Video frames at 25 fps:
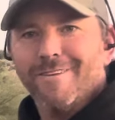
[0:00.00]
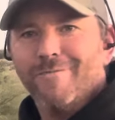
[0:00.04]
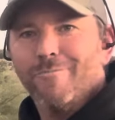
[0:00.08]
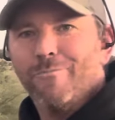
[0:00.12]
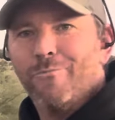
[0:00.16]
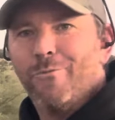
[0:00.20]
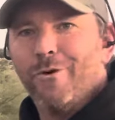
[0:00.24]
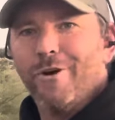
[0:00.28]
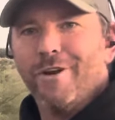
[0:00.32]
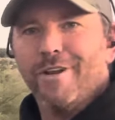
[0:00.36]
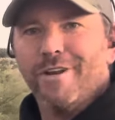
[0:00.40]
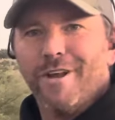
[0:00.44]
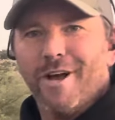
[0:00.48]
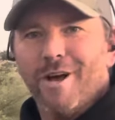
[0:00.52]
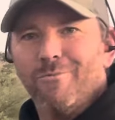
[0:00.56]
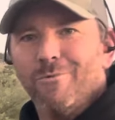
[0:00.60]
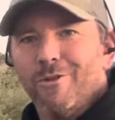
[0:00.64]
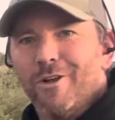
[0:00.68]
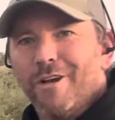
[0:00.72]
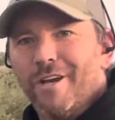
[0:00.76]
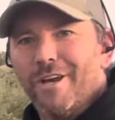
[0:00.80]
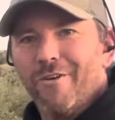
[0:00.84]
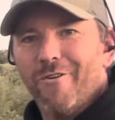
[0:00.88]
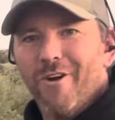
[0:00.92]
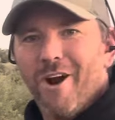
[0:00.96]
Pretty dumb
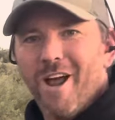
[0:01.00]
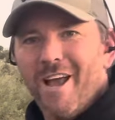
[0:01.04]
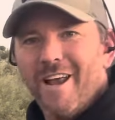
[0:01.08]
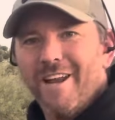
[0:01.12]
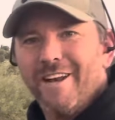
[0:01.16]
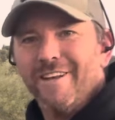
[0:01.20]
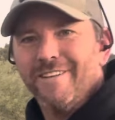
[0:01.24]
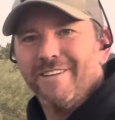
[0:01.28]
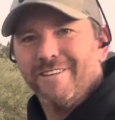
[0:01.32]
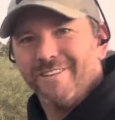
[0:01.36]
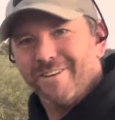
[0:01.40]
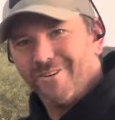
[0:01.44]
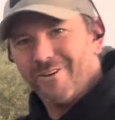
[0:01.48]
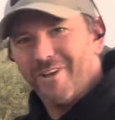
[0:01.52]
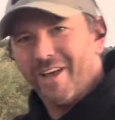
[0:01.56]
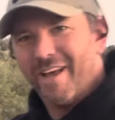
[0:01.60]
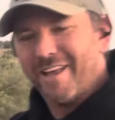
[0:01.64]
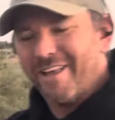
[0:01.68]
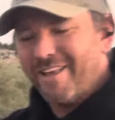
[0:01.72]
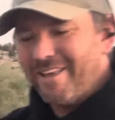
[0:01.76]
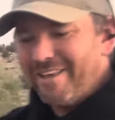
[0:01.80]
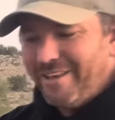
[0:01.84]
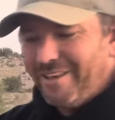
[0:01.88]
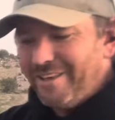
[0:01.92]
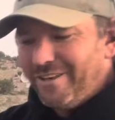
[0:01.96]
looking, right? Okay,
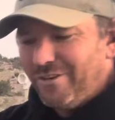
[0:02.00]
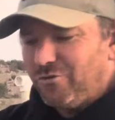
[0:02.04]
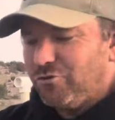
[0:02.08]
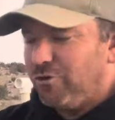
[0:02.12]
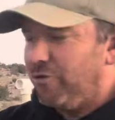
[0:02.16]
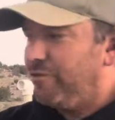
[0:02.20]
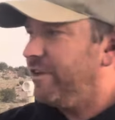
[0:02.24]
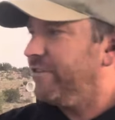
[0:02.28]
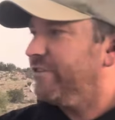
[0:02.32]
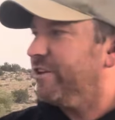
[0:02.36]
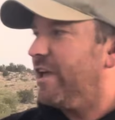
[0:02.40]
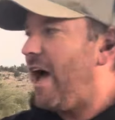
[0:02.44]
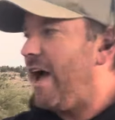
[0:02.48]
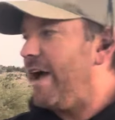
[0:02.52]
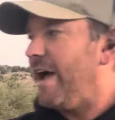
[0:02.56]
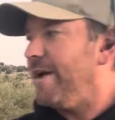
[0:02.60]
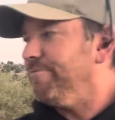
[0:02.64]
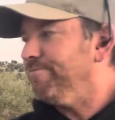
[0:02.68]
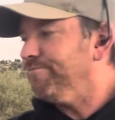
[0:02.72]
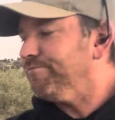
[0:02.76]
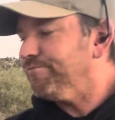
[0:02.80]
so this guy